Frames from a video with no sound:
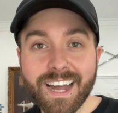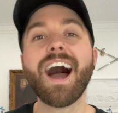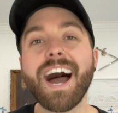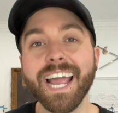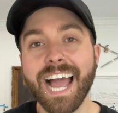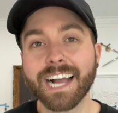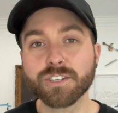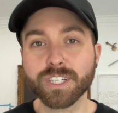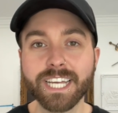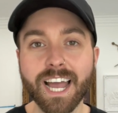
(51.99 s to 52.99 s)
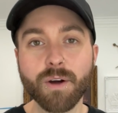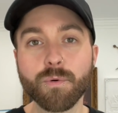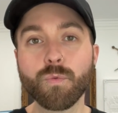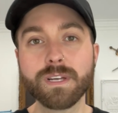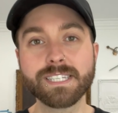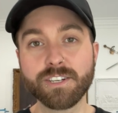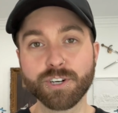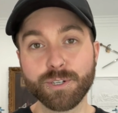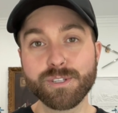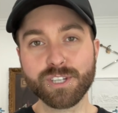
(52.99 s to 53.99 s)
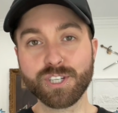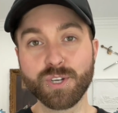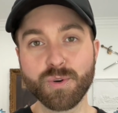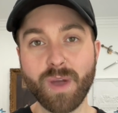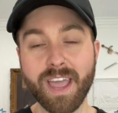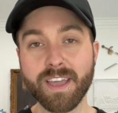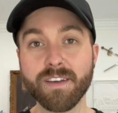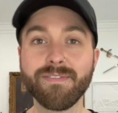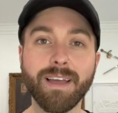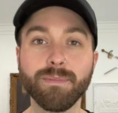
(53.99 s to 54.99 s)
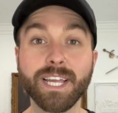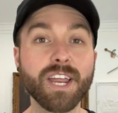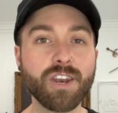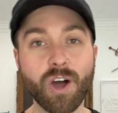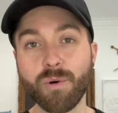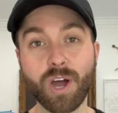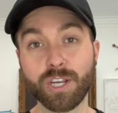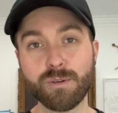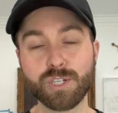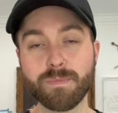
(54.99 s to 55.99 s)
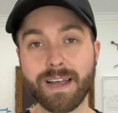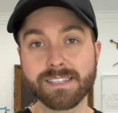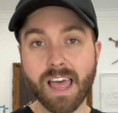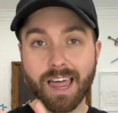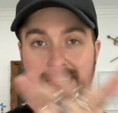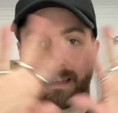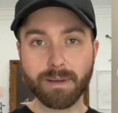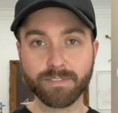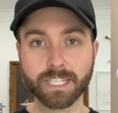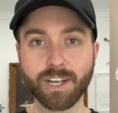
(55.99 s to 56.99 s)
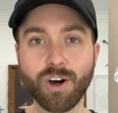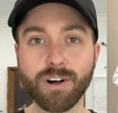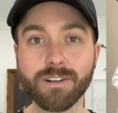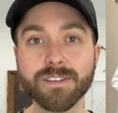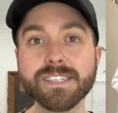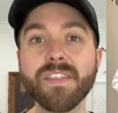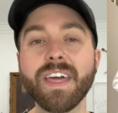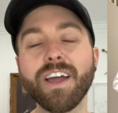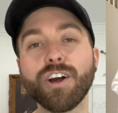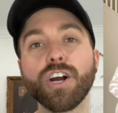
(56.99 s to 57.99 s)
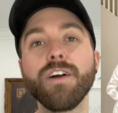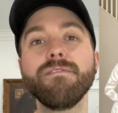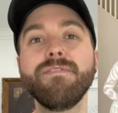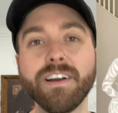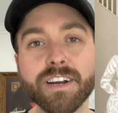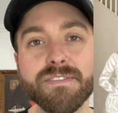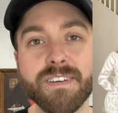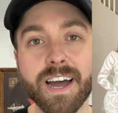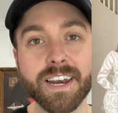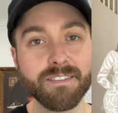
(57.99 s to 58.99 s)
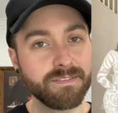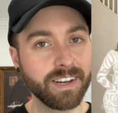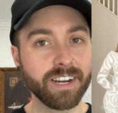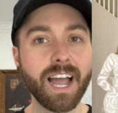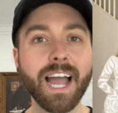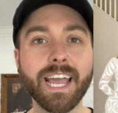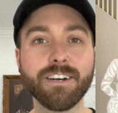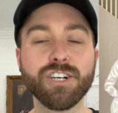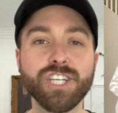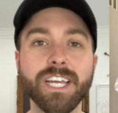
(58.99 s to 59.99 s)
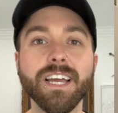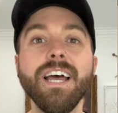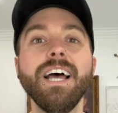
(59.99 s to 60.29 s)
I actually was introduced to a family known on YouTube as The Beverly Halls. They are very fun, very high energy.